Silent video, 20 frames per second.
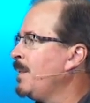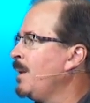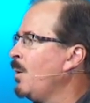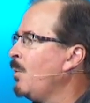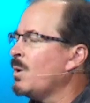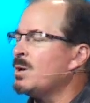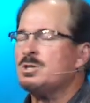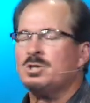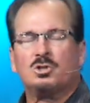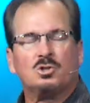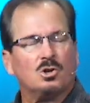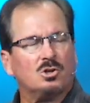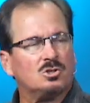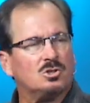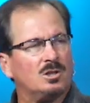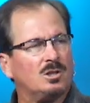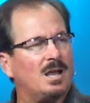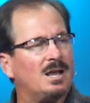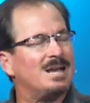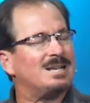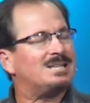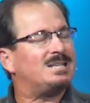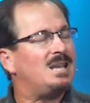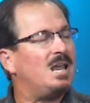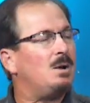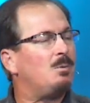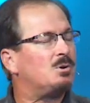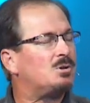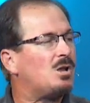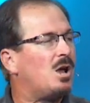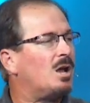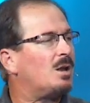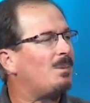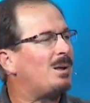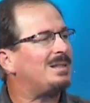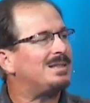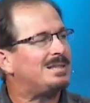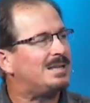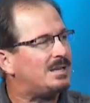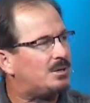What does the church look like? And today we're talking
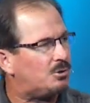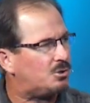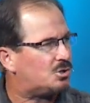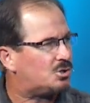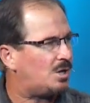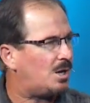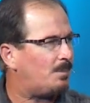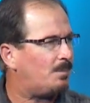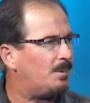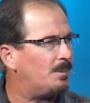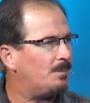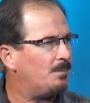about leadership.